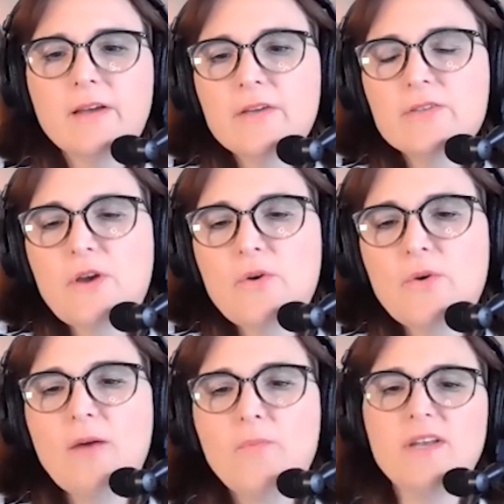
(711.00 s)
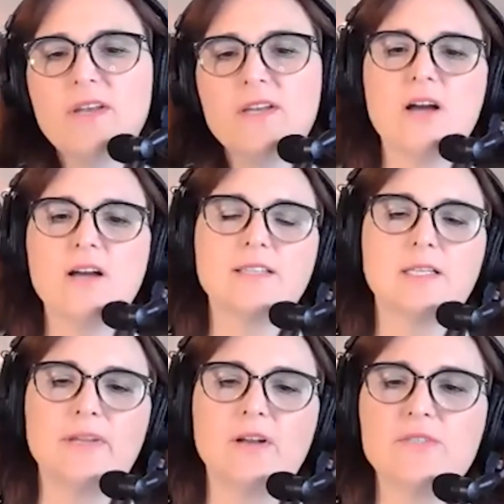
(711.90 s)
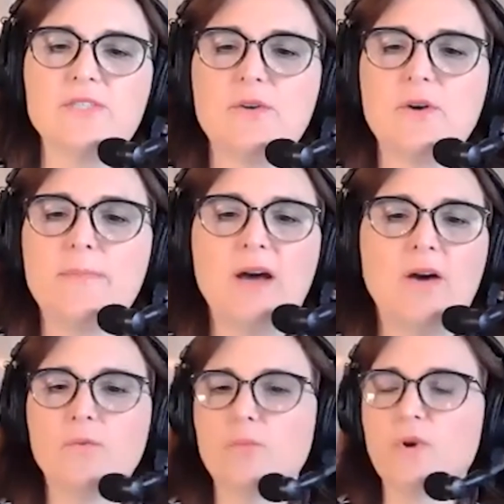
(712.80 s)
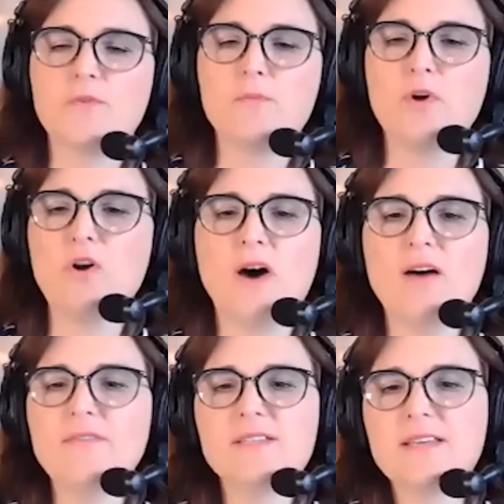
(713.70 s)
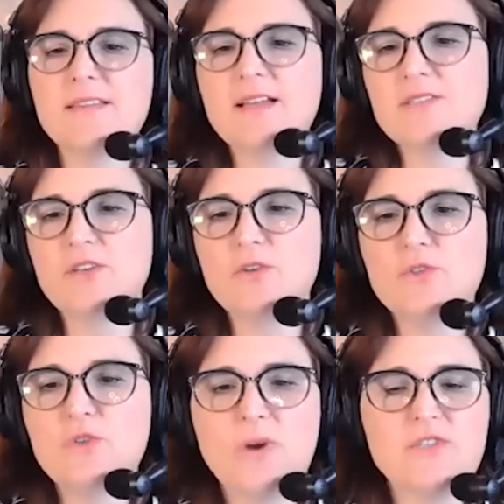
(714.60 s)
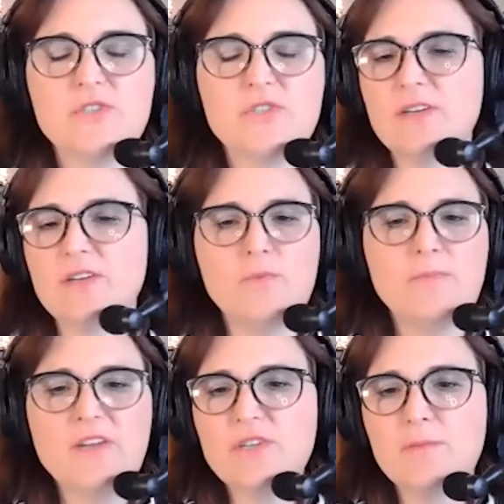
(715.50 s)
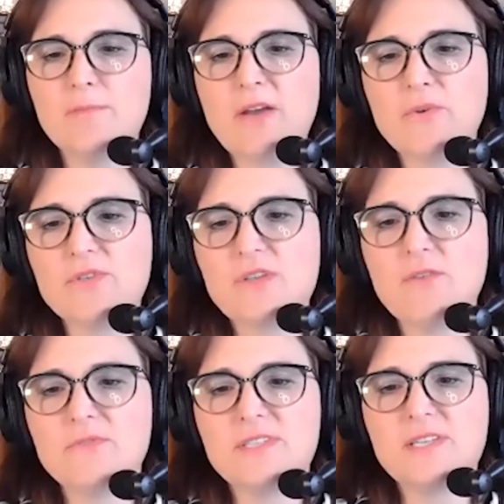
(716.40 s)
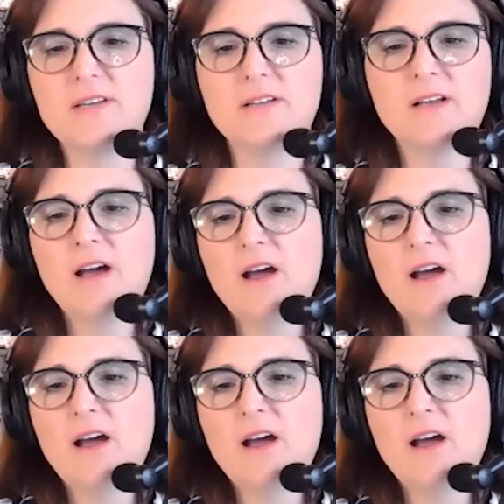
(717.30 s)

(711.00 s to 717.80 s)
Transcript: So I wanted to talk a little bit also about work from home. Obviously, that's a huge question. You mentioned the Microsoft deal.